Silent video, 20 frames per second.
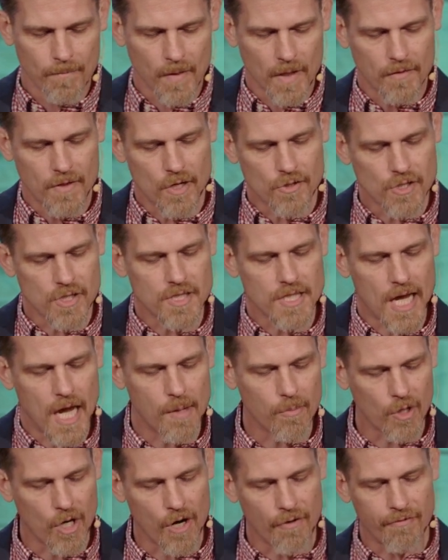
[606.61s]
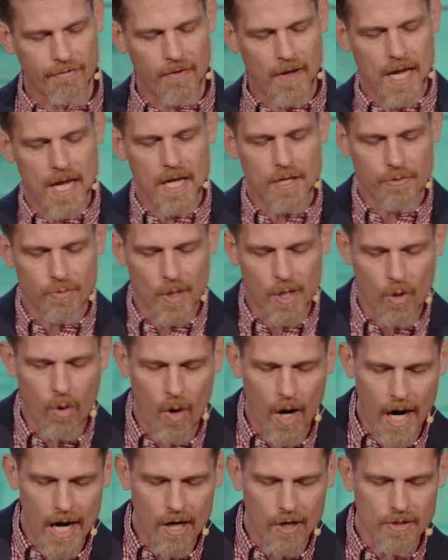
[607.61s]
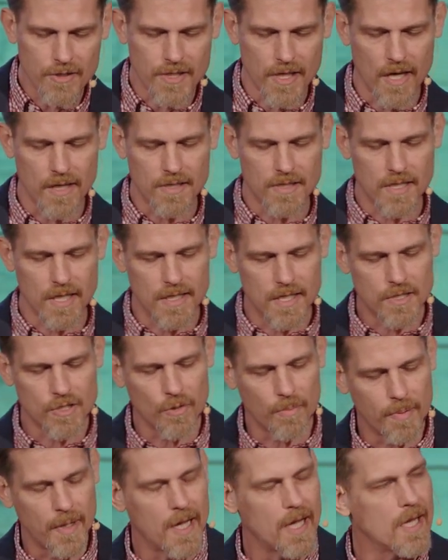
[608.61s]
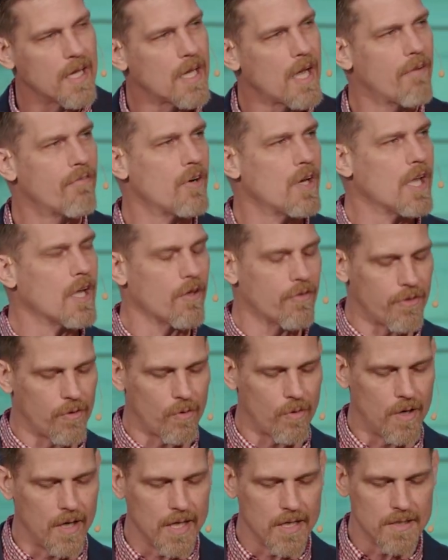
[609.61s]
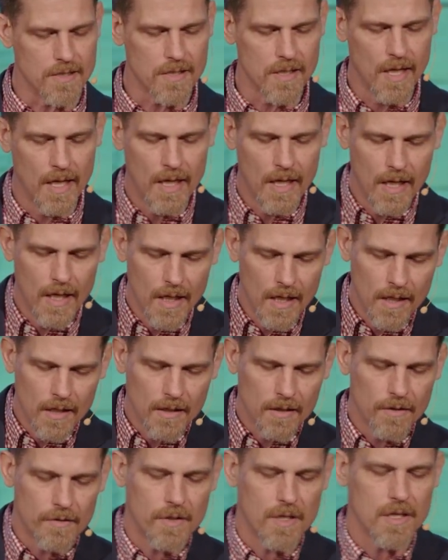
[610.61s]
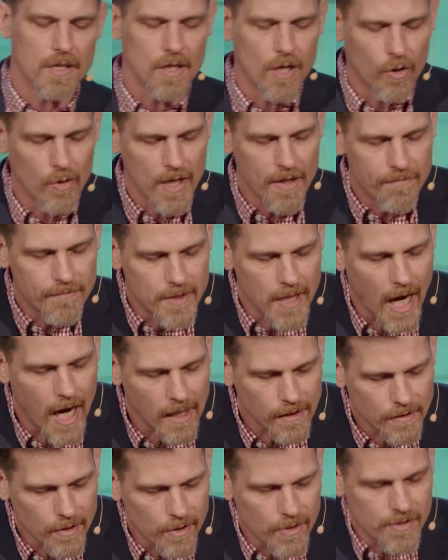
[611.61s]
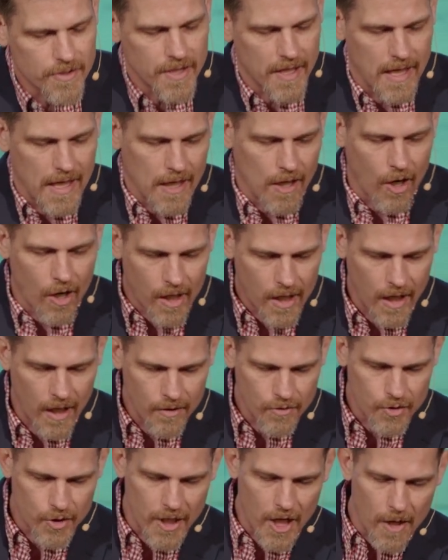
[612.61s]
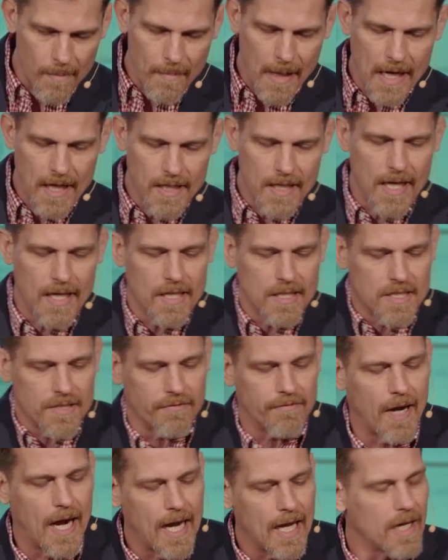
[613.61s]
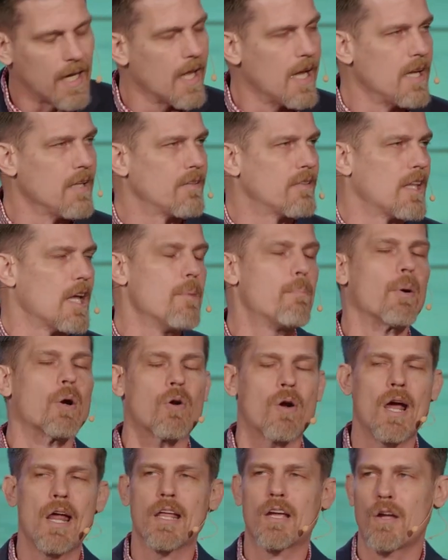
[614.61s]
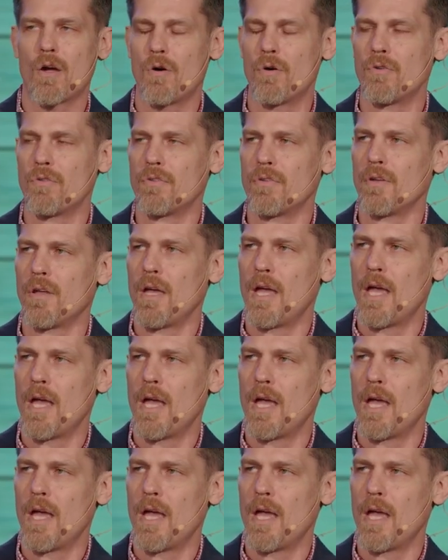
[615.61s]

There's a time when our faith requires us to disobey governing authorities you know, if doctors in our country are mandated to violate the Hippocratic Oath